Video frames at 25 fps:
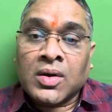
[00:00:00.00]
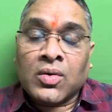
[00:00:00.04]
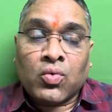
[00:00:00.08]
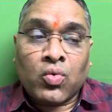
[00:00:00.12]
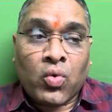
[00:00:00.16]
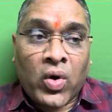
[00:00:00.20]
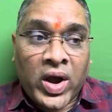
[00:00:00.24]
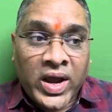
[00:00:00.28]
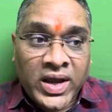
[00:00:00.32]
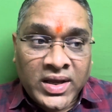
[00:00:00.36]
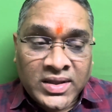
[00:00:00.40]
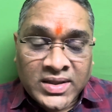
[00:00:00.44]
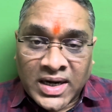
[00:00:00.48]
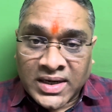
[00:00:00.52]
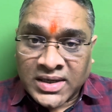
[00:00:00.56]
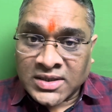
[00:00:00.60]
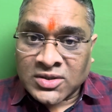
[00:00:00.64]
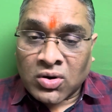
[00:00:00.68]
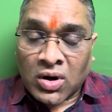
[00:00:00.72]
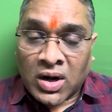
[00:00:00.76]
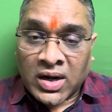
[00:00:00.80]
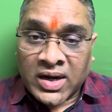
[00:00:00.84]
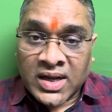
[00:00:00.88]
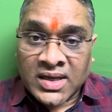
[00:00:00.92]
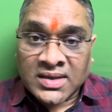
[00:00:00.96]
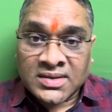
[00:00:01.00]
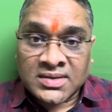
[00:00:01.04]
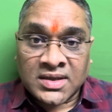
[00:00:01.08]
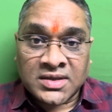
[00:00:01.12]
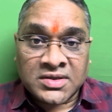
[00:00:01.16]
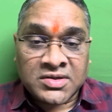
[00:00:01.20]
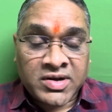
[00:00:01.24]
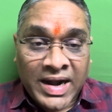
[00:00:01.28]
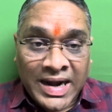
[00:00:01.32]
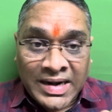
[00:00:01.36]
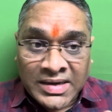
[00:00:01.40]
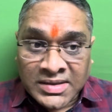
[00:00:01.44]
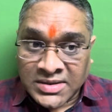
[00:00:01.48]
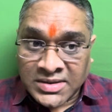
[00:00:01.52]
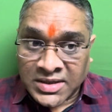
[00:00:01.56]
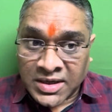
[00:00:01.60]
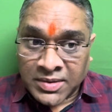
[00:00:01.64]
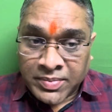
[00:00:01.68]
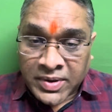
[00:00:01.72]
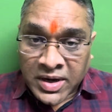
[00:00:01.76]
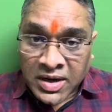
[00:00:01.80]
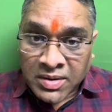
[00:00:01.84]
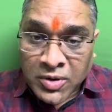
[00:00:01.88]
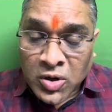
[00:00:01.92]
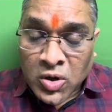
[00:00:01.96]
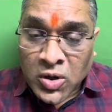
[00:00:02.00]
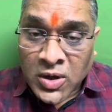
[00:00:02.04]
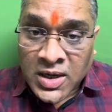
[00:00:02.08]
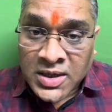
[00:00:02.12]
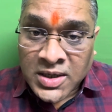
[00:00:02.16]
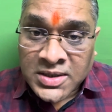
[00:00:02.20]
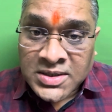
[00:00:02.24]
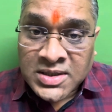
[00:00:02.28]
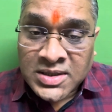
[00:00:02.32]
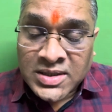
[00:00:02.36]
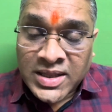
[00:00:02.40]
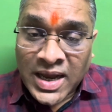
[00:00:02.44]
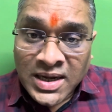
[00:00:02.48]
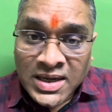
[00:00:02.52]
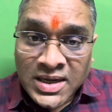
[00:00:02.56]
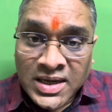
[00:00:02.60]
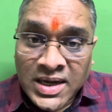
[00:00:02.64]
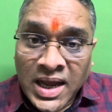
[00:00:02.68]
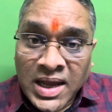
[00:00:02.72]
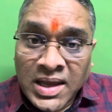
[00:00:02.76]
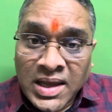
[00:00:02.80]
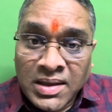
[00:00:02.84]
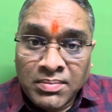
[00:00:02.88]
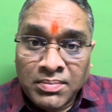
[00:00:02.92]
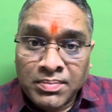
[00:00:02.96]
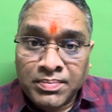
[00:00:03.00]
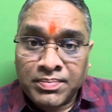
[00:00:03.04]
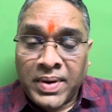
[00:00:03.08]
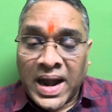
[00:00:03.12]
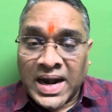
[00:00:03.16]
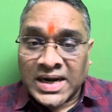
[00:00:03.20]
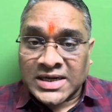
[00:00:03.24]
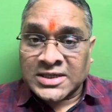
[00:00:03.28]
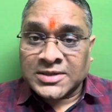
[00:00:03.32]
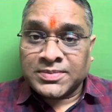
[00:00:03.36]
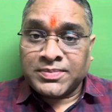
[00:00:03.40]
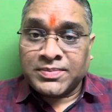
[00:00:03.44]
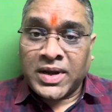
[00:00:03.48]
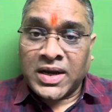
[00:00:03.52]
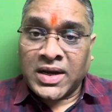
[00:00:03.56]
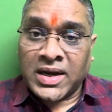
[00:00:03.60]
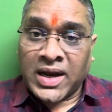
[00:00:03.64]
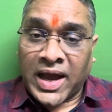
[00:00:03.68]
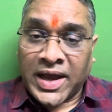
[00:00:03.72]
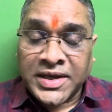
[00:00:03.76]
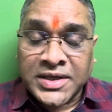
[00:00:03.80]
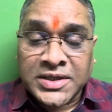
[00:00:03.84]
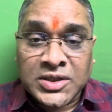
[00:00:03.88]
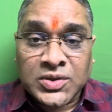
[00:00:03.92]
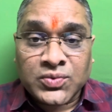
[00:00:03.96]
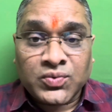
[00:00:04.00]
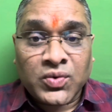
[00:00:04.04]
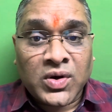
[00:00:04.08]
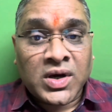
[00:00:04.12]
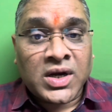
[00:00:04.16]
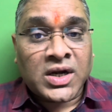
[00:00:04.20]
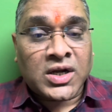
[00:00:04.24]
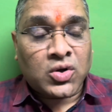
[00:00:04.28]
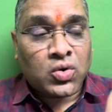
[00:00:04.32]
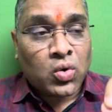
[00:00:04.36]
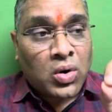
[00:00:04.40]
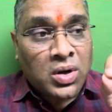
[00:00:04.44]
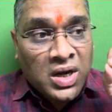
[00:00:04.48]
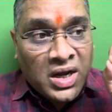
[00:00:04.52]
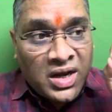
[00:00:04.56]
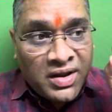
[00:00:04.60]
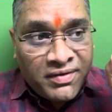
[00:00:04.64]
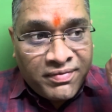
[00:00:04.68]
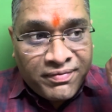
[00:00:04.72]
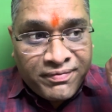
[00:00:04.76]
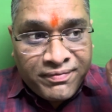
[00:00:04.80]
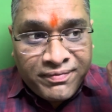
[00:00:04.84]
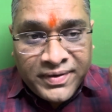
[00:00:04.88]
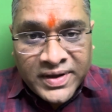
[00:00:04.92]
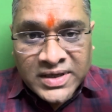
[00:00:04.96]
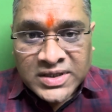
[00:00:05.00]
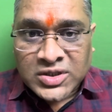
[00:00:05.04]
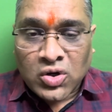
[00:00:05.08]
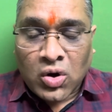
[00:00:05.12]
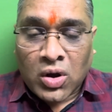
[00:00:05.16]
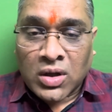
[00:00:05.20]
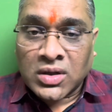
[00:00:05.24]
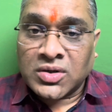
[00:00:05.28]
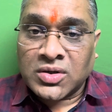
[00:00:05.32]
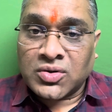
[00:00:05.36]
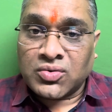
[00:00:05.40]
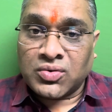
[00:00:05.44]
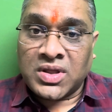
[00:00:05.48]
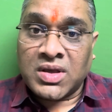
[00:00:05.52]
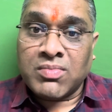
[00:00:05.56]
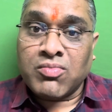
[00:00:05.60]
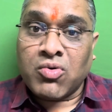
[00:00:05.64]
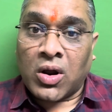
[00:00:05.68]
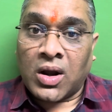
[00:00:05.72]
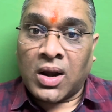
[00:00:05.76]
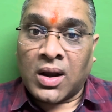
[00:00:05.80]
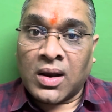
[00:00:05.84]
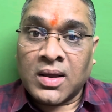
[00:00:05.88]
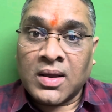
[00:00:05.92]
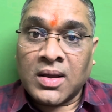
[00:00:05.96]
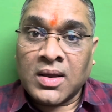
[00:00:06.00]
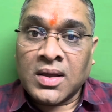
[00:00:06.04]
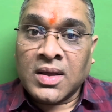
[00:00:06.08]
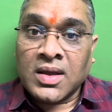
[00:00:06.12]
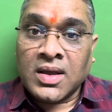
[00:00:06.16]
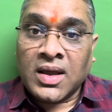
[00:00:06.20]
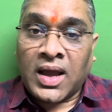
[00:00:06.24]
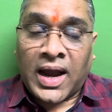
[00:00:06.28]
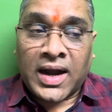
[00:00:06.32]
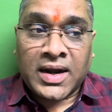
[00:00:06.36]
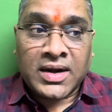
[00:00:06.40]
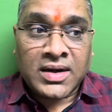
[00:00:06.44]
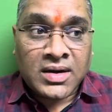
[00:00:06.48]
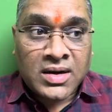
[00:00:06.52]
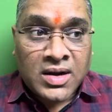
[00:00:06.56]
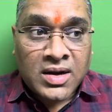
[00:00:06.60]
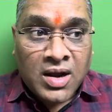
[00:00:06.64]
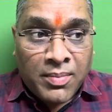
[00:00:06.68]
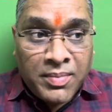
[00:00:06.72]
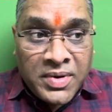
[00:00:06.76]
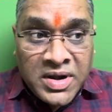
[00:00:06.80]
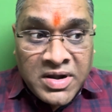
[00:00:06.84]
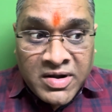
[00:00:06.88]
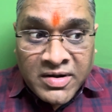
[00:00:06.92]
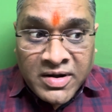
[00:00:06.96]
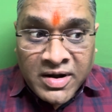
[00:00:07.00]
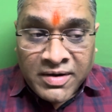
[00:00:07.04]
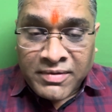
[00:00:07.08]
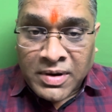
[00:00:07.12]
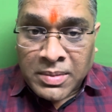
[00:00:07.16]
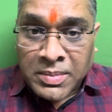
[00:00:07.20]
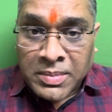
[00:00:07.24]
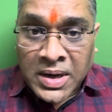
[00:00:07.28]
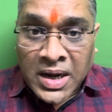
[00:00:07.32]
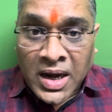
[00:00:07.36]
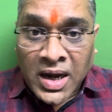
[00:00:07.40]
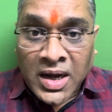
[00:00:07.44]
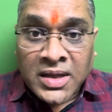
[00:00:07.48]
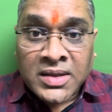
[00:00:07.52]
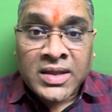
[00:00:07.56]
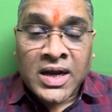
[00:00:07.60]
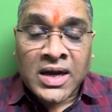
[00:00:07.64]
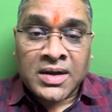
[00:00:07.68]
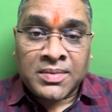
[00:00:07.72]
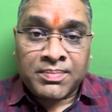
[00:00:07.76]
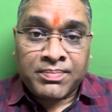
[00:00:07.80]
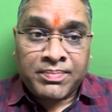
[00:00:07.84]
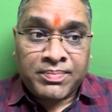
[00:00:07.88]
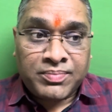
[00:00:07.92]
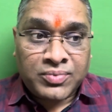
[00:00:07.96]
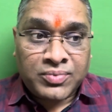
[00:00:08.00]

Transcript: Why that is called as a strategic break? Because that time batsman eyes were totally fixed onto the ball, and commentator will be telling that